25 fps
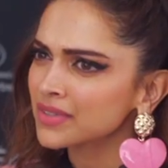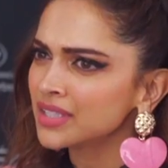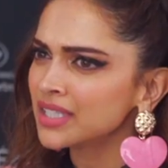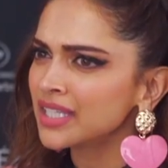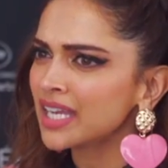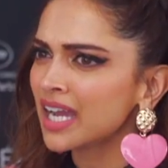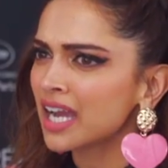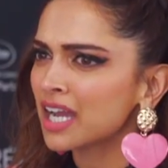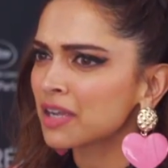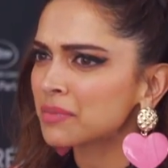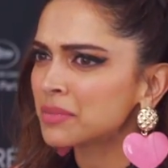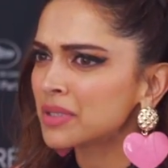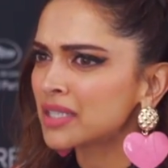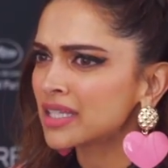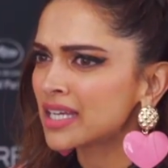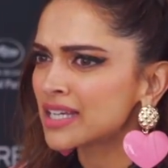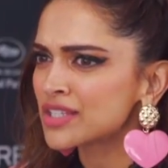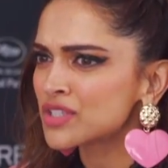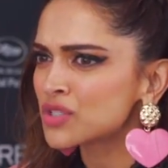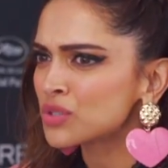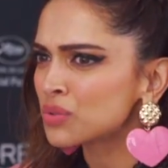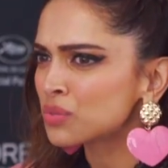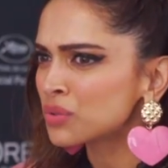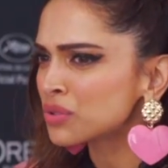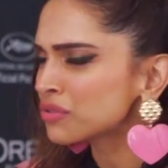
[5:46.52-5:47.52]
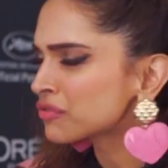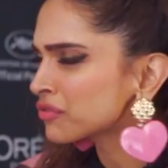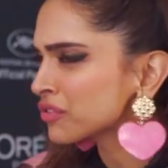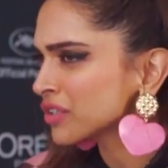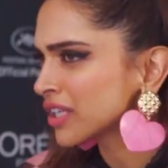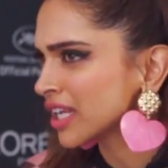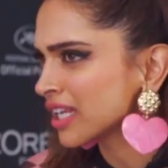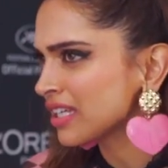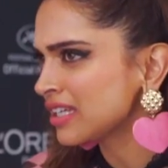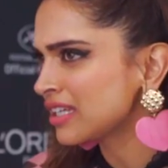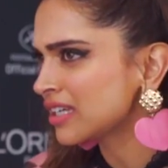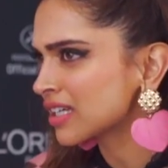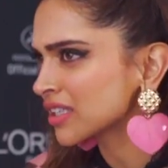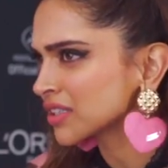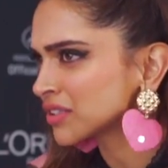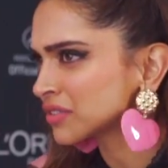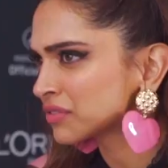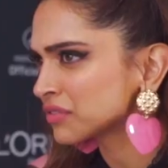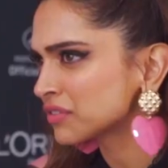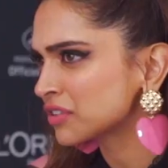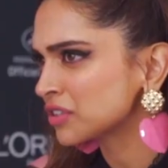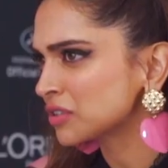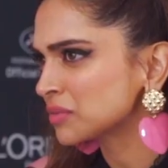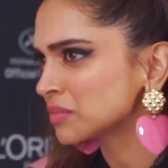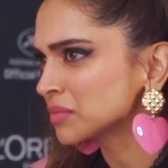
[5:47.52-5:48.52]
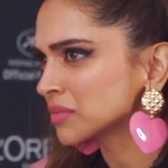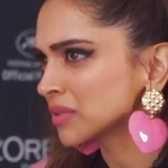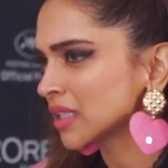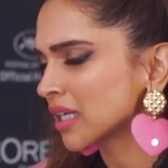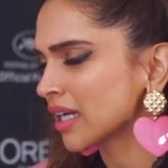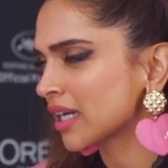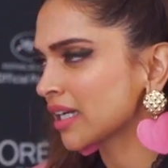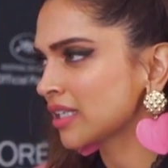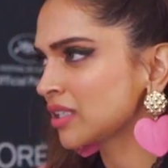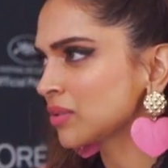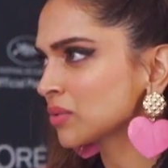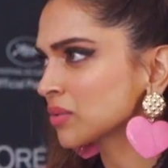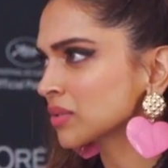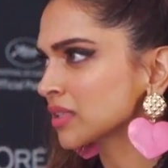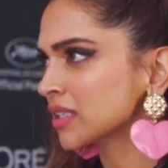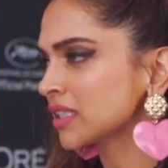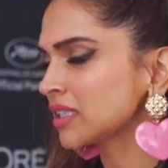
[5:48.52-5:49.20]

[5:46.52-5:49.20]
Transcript: Yeah, I mean, as you would for any other film. I don't